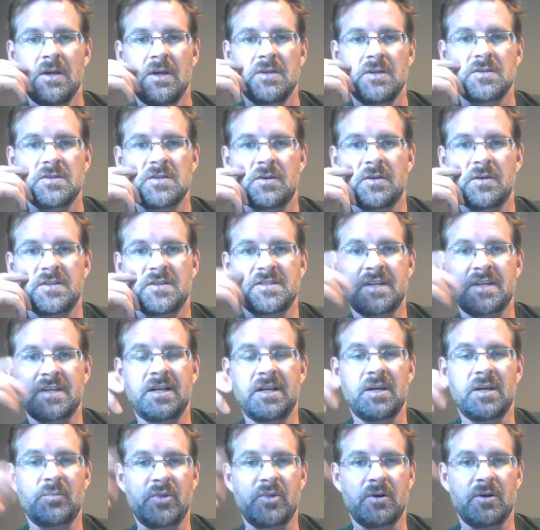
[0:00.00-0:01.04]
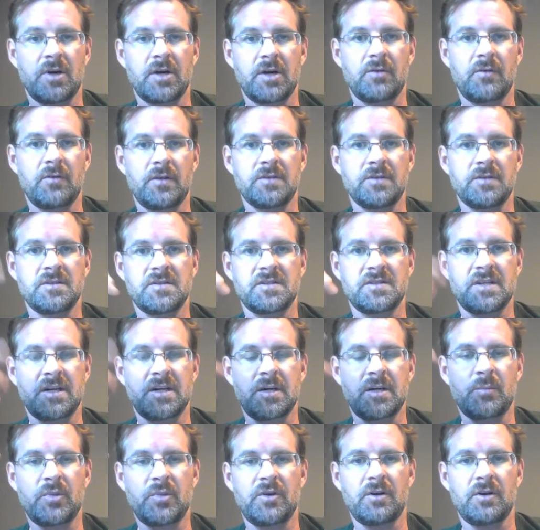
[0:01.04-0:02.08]
So it's setting up your algorithms, setting
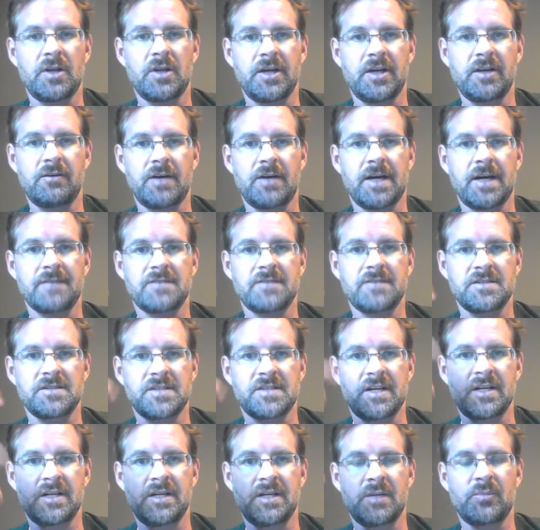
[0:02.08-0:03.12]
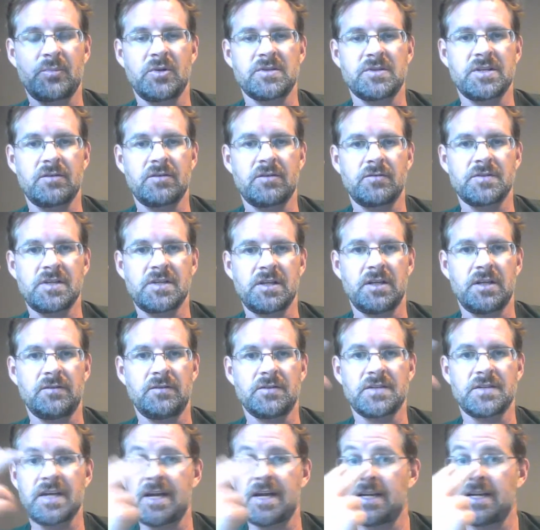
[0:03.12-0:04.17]
up your line graphs, it's setting up your frequency
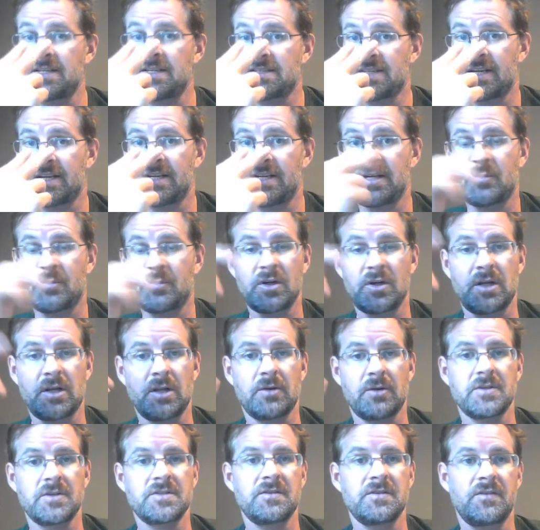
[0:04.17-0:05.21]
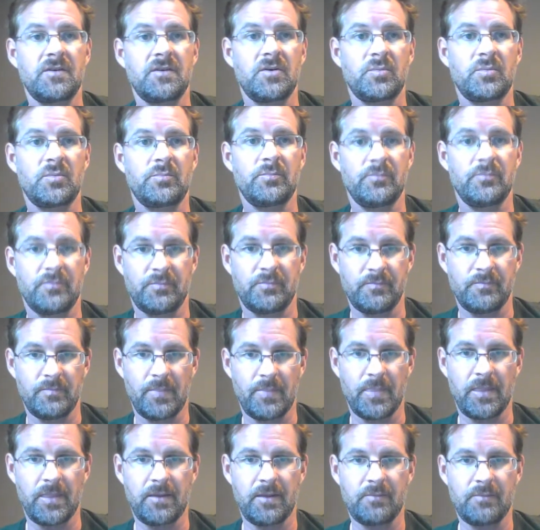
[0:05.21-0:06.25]
levels, and it's setting up your coloration through your
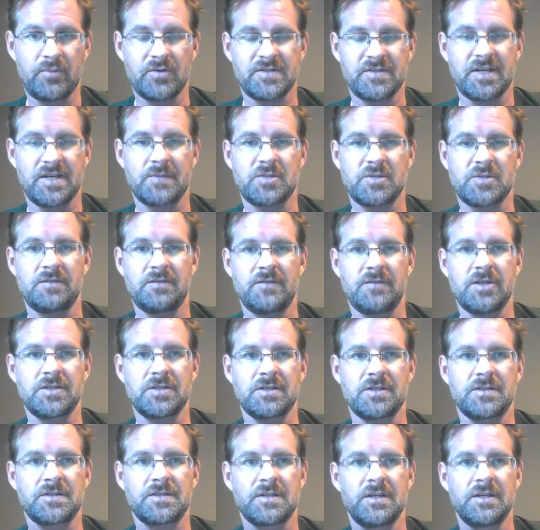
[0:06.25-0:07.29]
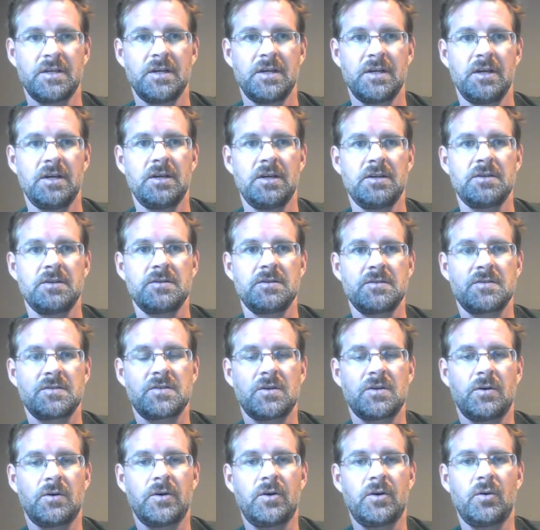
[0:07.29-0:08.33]
perception divisions.
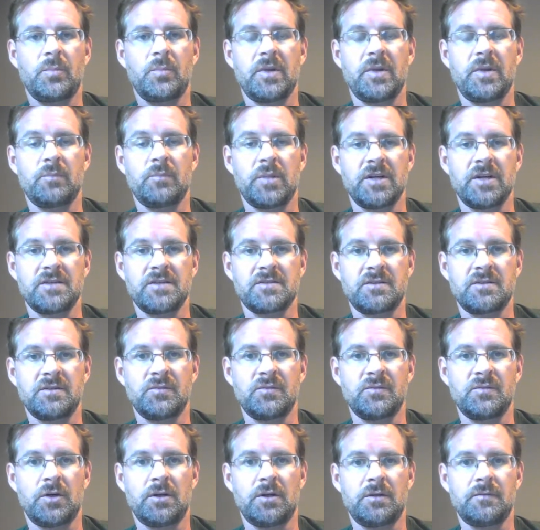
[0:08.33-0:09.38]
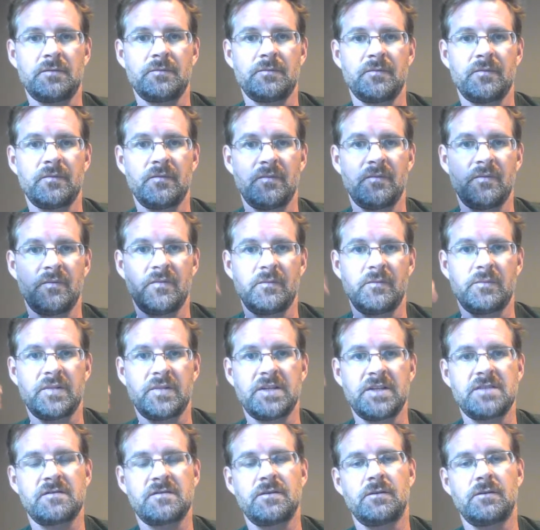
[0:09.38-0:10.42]
So I hope everybody's doing well.
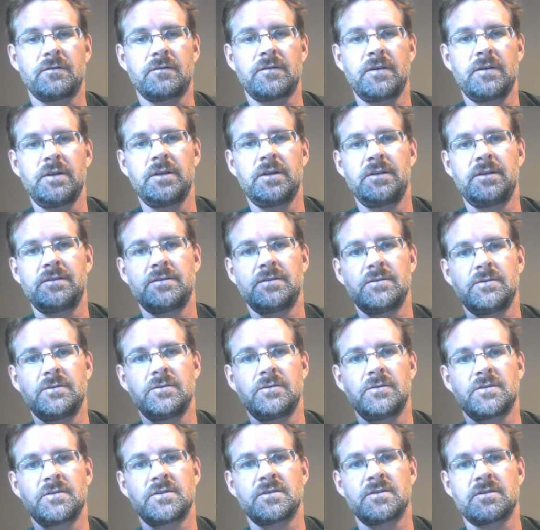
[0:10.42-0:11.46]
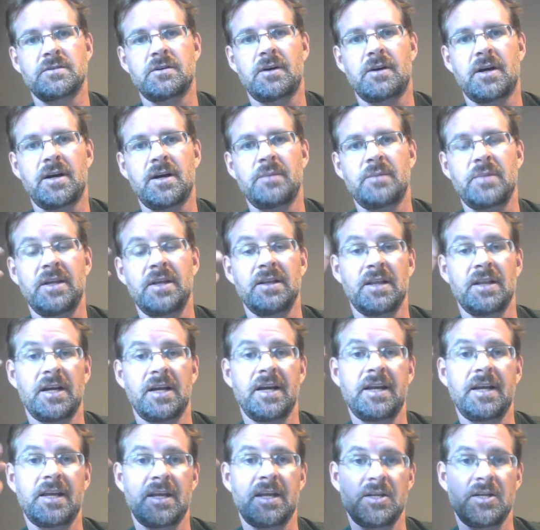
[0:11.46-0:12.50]
Please feel free to subscribe and
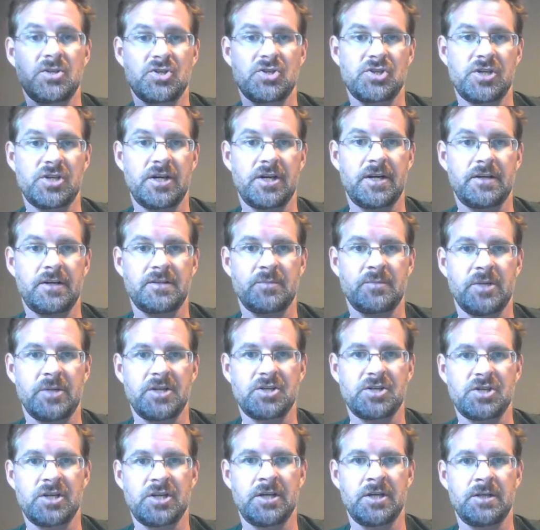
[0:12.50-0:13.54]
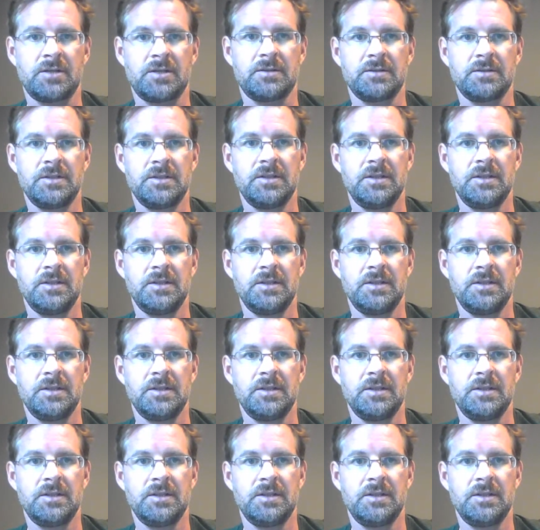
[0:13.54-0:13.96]
like and share to my channel.